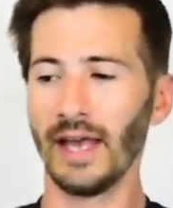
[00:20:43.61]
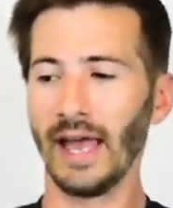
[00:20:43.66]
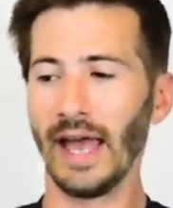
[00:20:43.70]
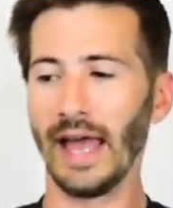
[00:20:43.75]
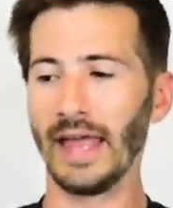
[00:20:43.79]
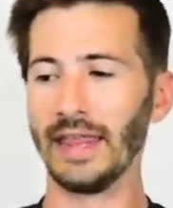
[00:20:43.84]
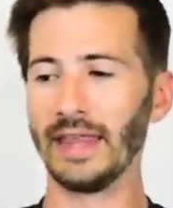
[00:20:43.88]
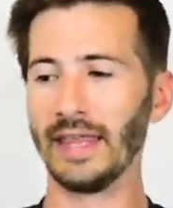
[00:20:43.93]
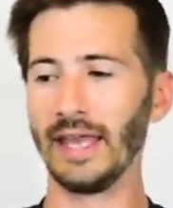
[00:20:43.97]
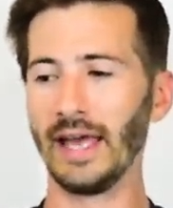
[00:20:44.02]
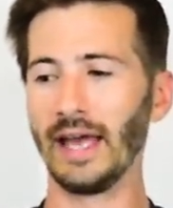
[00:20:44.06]

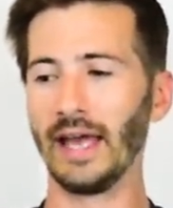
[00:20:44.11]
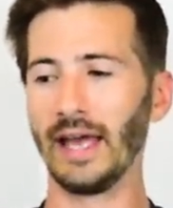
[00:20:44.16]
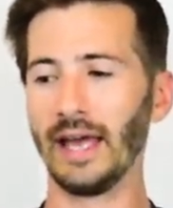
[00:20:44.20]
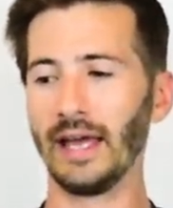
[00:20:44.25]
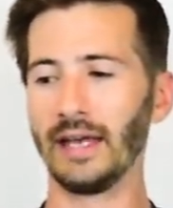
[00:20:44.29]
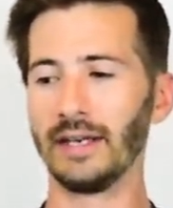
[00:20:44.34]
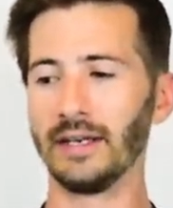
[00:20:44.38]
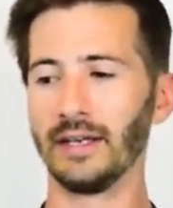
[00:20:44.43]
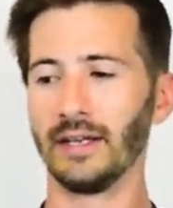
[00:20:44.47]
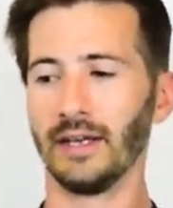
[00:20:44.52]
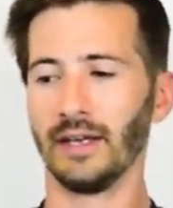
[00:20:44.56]
And
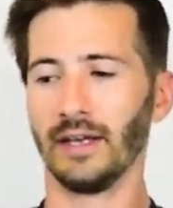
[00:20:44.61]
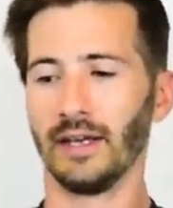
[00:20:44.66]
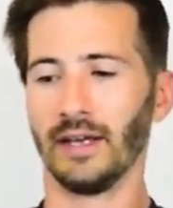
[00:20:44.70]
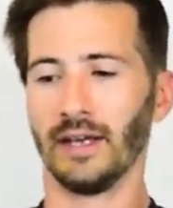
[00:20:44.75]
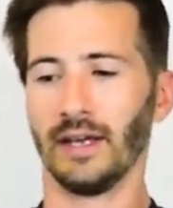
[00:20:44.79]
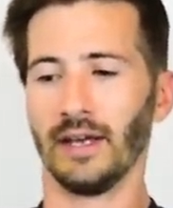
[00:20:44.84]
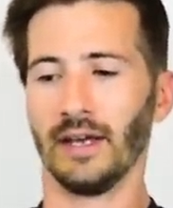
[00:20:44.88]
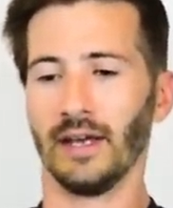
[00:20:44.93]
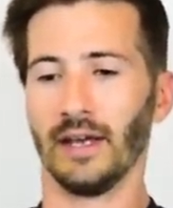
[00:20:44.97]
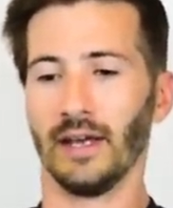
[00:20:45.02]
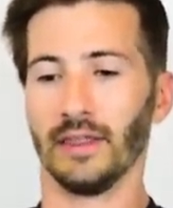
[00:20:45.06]
then
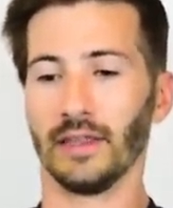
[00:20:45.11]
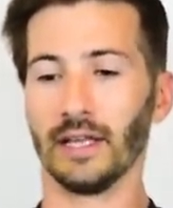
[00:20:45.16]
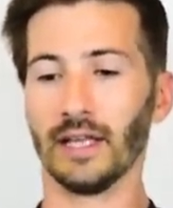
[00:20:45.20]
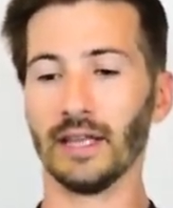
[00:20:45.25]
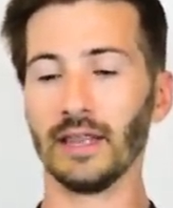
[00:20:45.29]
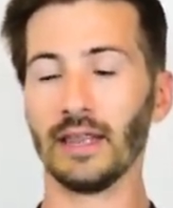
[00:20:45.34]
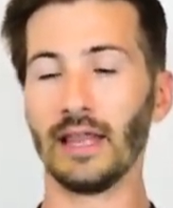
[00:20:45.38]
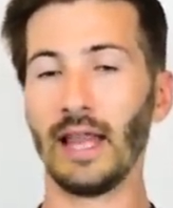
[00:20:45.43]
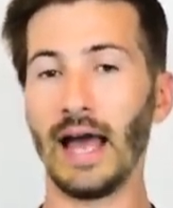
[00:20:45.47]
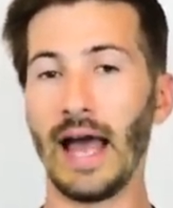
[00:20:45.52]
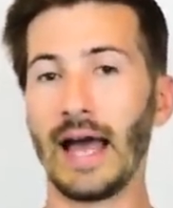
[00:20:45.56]
the
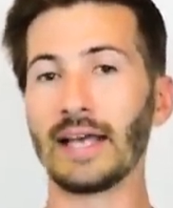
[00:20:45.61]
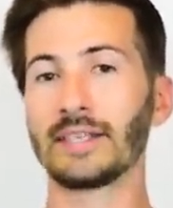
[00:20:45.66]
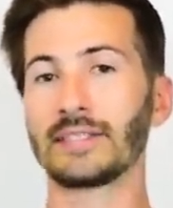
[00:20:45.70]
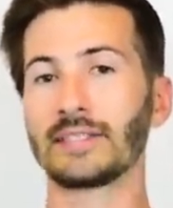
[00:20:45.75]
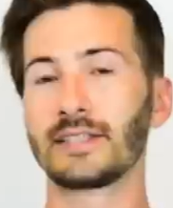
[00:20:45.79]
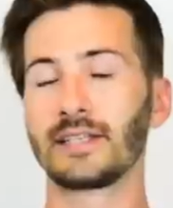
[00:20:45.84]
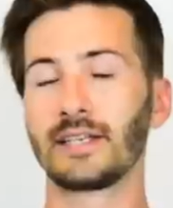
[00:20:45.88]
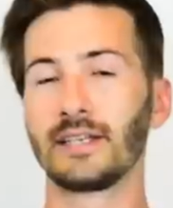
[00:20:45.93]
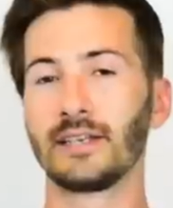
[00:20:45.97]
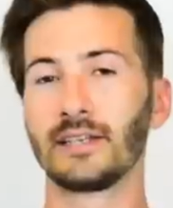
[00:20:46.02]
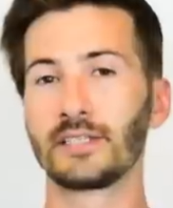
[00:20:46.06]

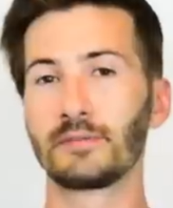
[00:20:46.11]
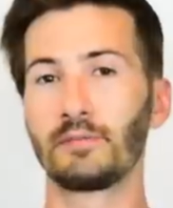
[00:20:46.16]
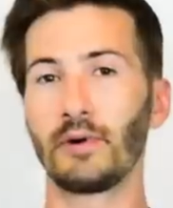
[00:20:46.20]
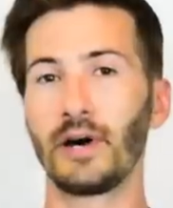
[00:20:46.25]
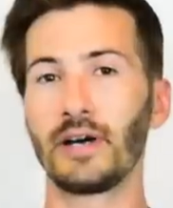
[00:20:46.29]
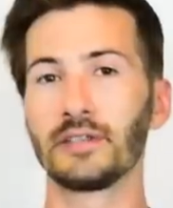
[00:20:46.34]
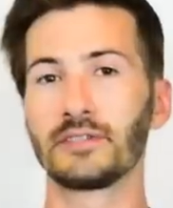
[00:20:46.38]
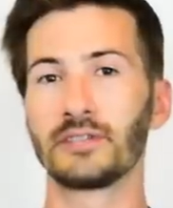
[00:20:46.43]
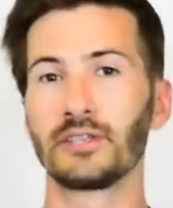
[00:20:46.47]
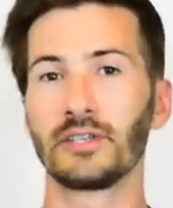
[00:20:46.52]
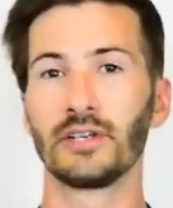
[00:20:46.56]
last
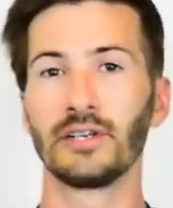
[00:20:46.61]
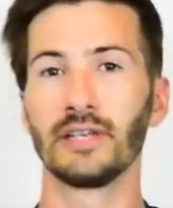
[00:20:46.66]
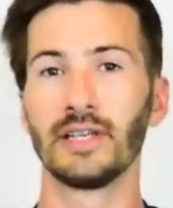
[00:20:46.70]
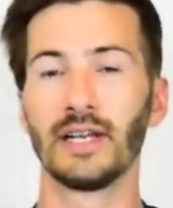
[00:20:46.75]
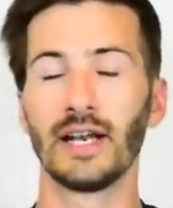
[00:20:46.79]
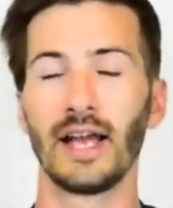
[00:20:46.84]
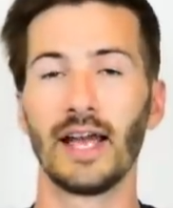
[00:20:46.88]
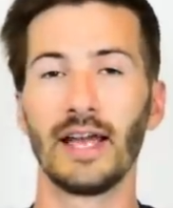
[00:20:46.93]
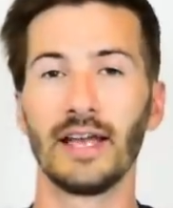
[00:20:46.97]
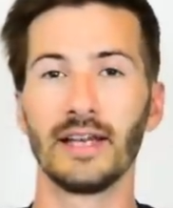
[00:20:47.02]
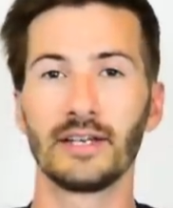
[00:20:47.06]
sponsor
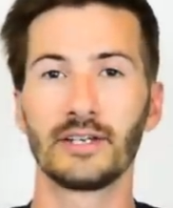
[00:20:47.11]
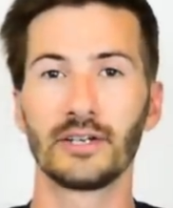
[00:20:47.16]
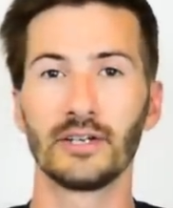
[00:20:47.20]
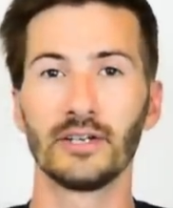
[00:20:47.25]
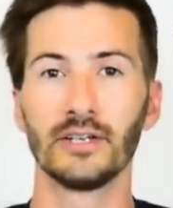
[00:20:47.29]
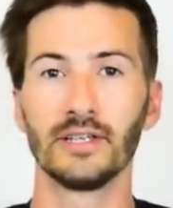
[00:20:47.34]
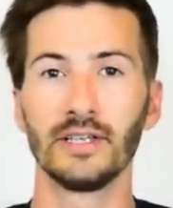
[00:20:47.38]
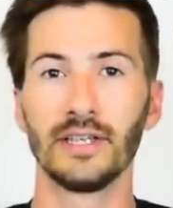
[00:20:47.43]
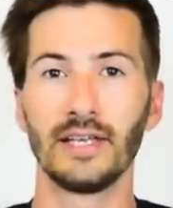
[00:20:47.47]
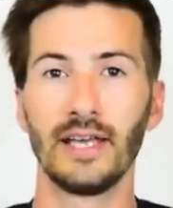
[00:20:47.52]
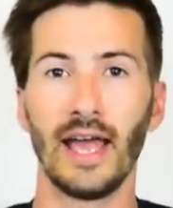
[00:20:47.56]
that I
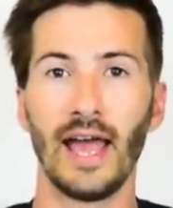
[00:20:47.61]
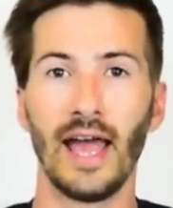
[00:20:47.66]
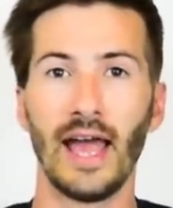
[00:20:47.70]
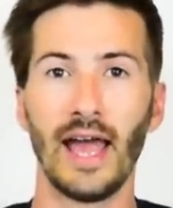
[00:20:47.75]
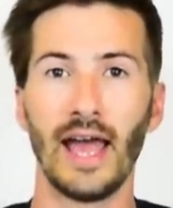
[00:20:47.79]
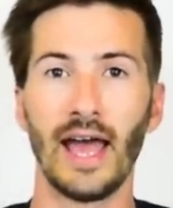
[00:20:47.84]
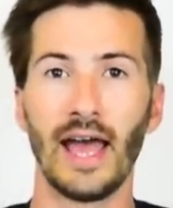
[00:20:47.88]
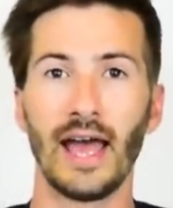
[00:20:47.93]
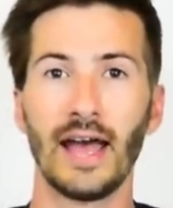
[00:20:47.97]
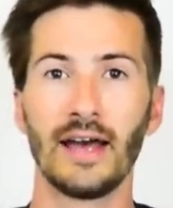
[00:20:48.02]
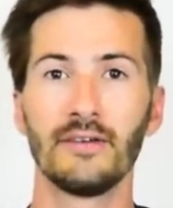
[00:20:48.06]
currently
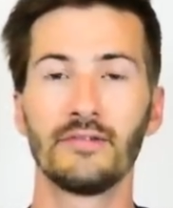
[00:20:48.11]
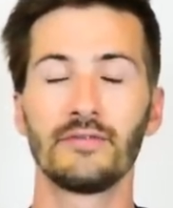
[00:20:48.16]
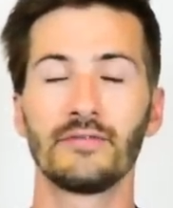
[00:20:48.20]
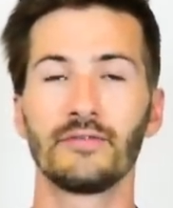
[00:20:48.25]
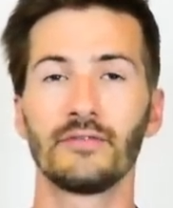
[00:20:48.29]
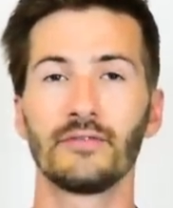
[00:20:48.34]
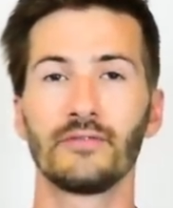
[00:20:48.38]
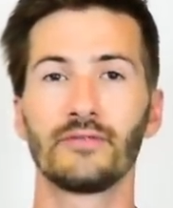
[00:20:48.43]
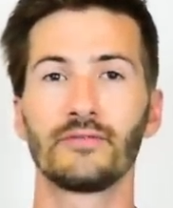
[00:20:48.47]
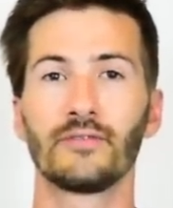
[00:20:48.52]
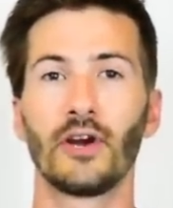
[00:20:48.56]
have
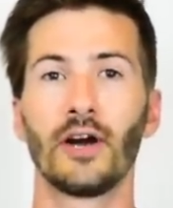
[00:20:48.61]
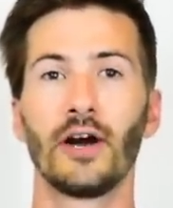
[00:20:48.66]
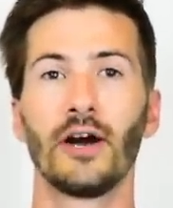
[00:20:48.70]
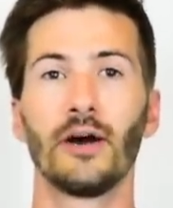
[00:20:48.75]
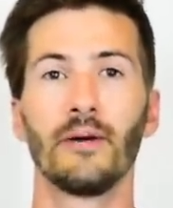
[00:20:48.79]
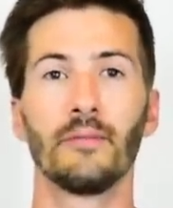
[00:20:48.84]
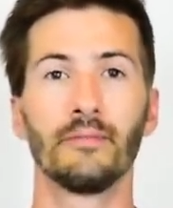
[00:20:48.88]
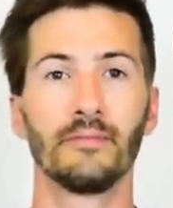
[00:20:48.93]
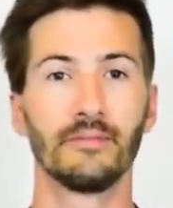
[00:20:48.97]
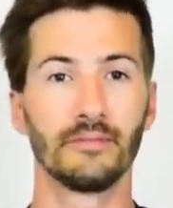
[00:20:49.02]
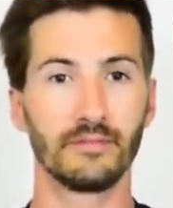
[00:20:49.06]

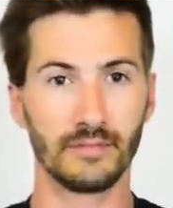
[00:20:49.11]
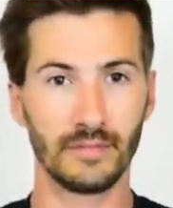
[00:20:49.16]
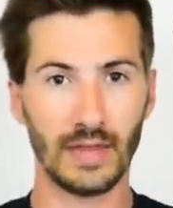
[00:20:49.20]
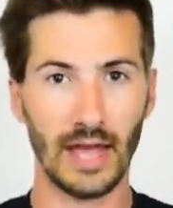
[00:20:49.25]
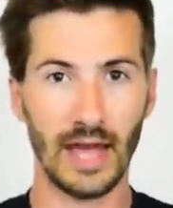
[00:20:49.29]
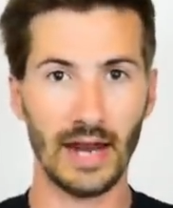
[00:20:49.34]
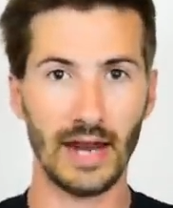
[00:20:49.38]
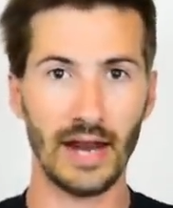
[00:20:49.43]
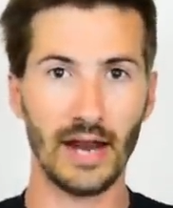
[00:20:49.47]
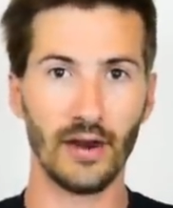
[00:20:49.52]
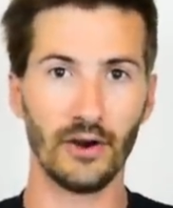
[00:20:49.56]
from
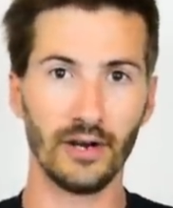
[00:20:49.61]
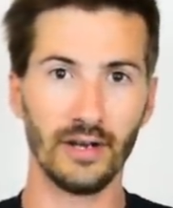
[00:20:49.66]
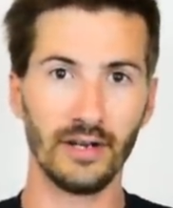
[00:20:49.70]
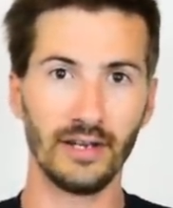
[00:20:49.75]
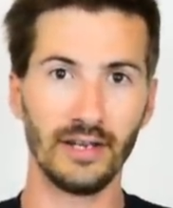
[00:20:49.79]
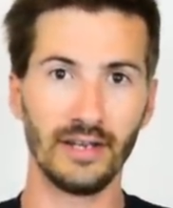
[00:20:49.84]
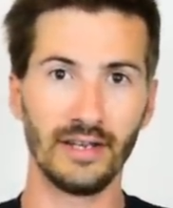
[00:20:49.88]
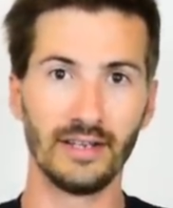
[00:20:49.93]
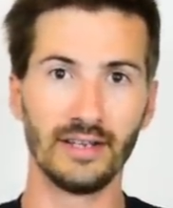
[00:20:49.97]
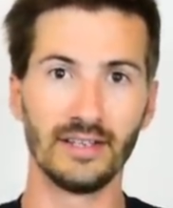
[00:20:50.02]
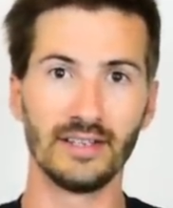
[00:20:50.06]
that
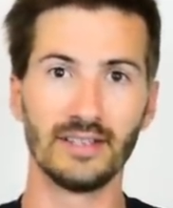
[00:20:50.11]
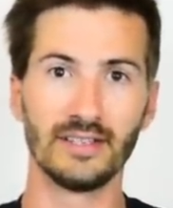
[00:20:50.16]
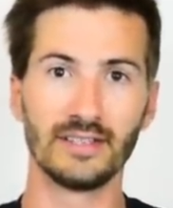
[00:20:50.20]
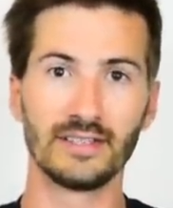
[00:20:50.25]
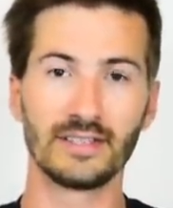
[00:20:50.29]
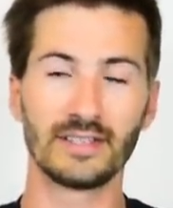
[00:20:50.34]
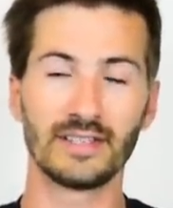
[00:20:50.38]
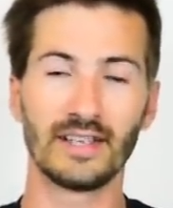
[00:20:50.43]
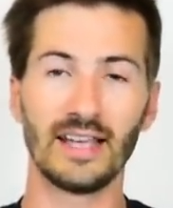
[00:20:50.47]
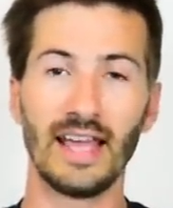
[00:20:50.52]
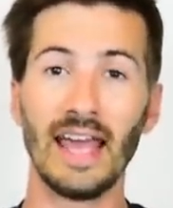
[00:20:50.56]
era
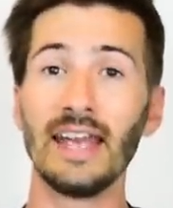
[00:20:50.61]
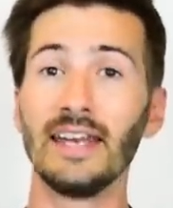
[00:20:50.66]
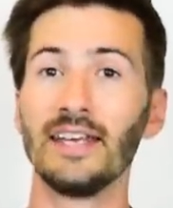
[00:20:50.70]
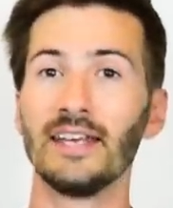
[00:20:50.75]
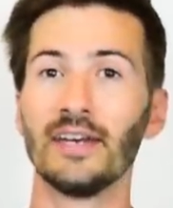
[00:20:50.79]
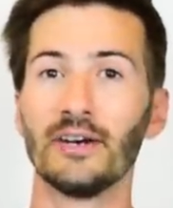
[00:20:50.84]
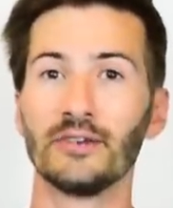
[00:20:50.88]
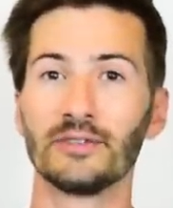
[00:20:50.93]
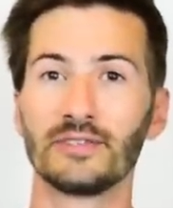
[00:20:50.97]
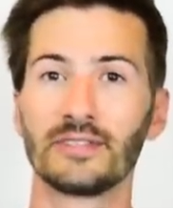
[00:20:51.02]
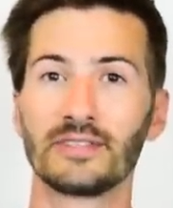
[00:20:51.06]
is
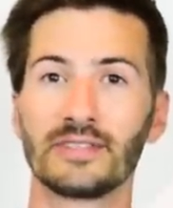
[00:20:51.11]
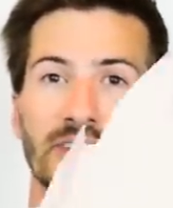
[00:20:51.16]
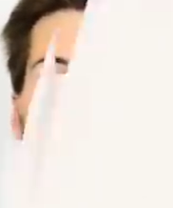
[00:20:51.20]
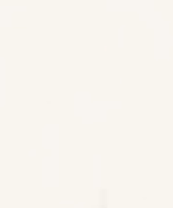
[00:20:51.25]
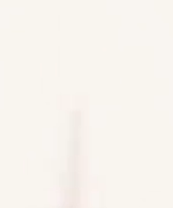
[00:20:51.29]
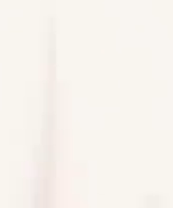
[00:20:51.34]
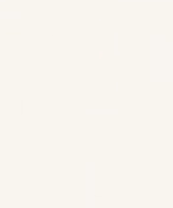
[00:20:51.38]
Ineos.